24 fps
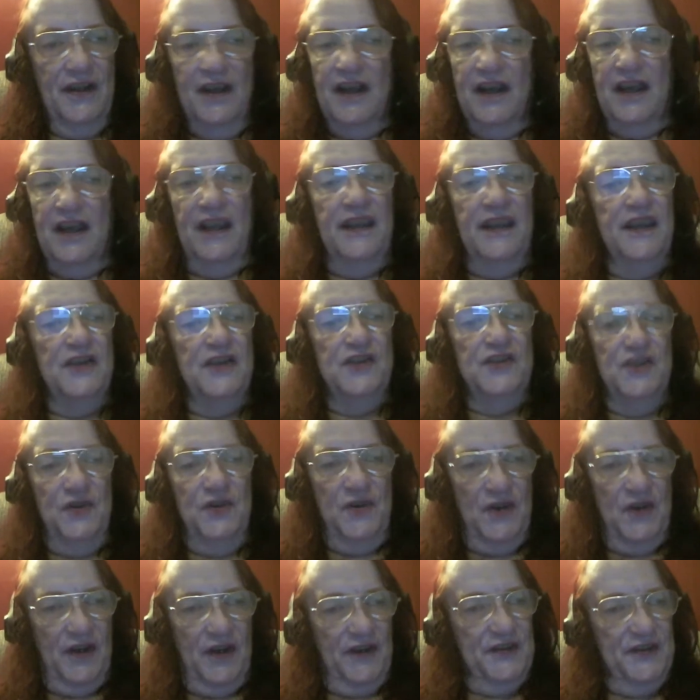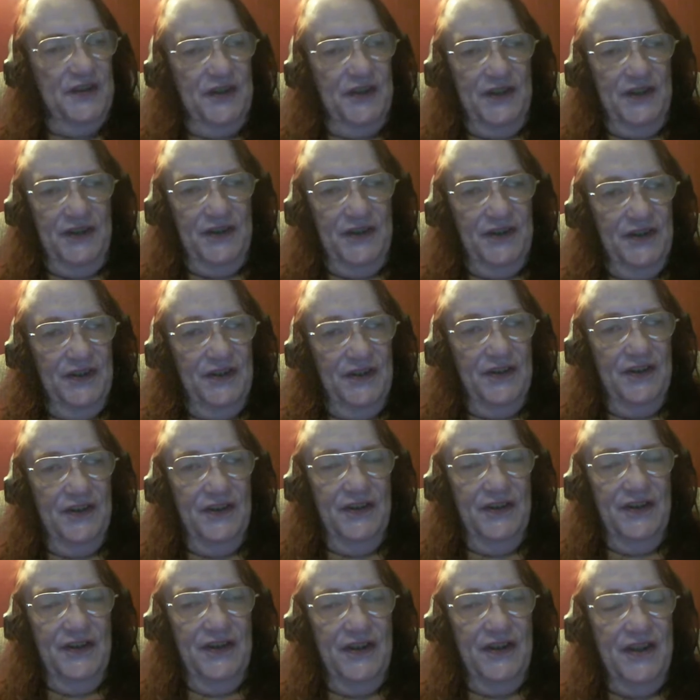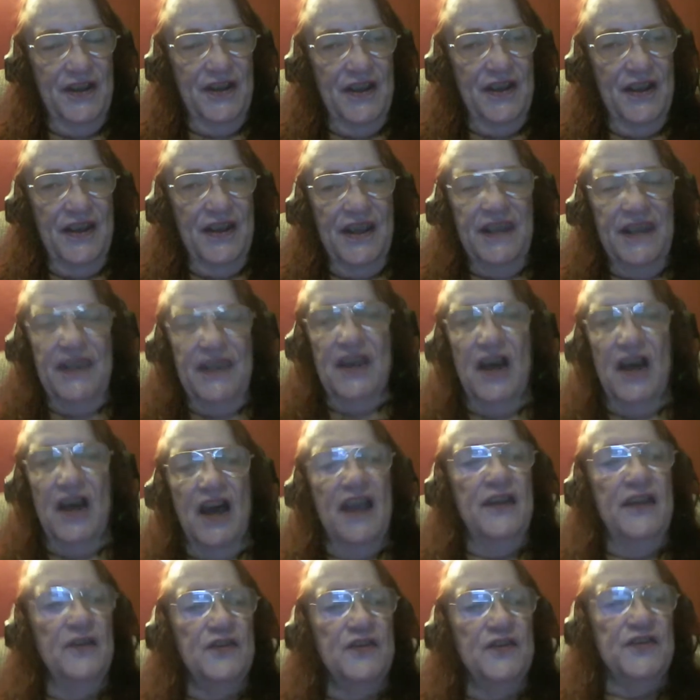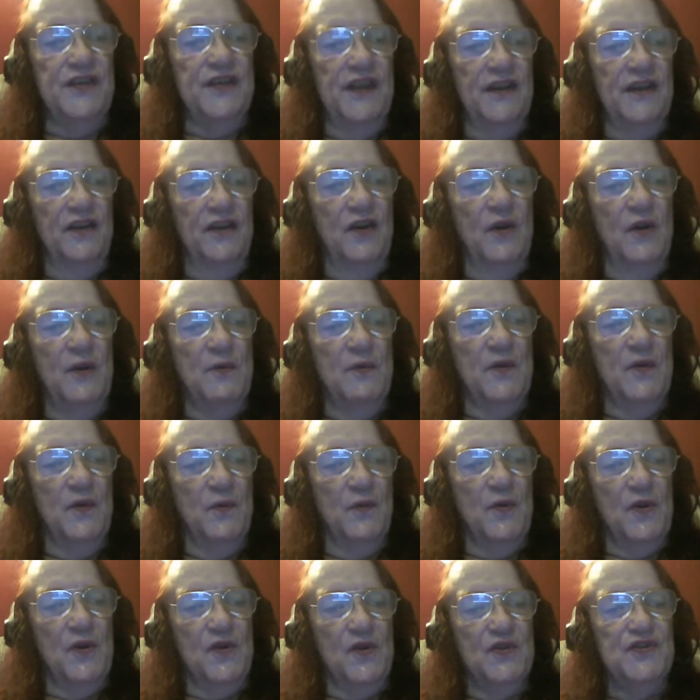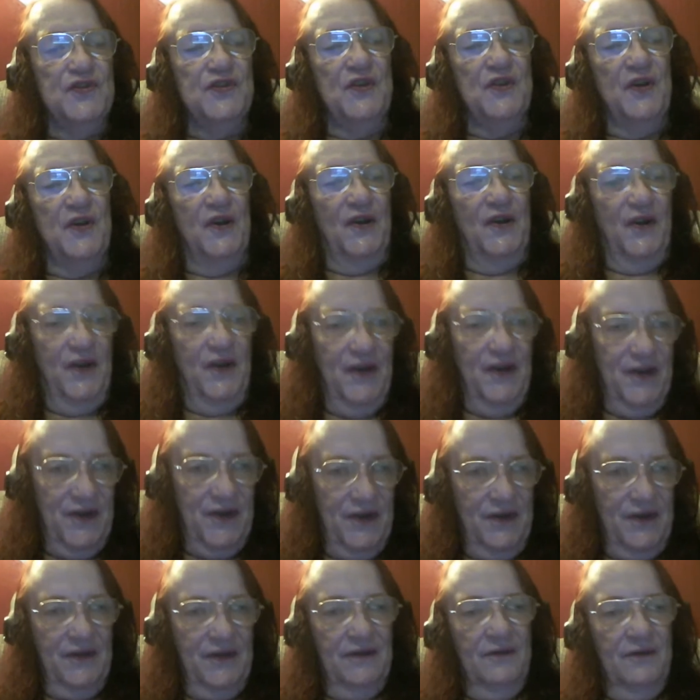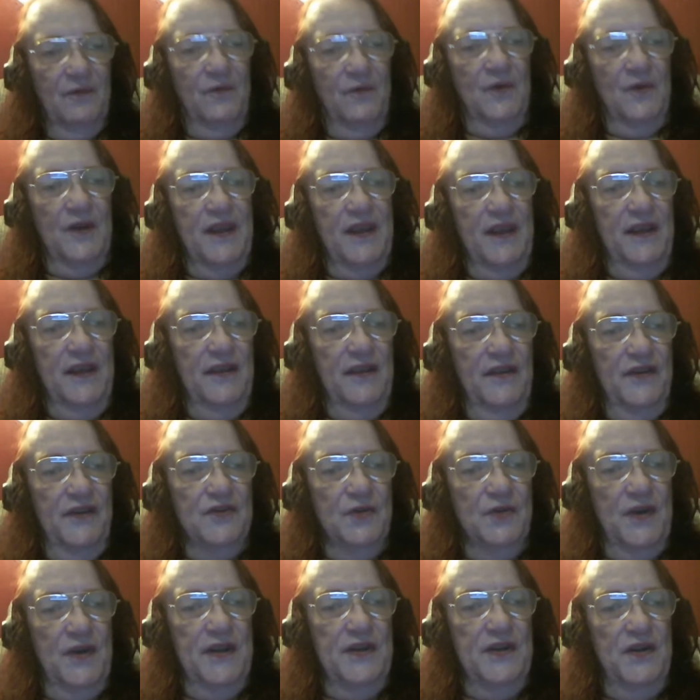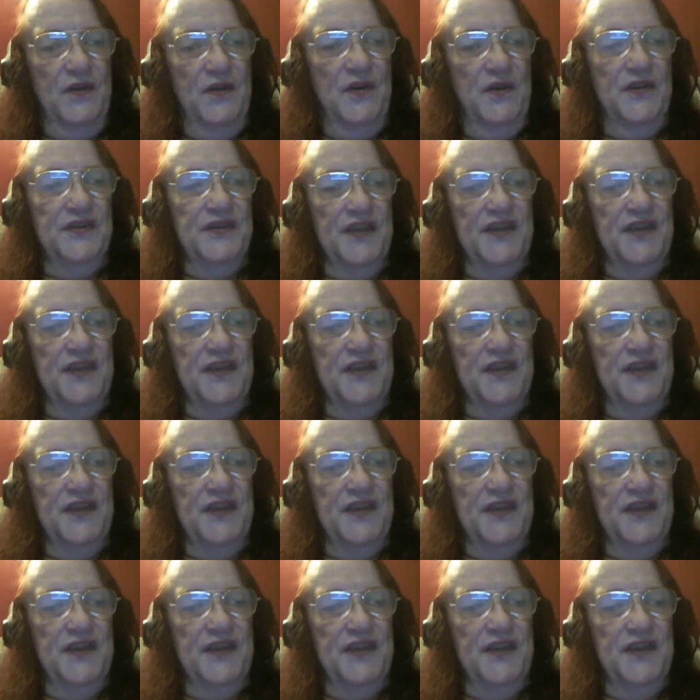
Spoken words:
I kid you not. Yeah, I understand going where the workers are, working in the trade unions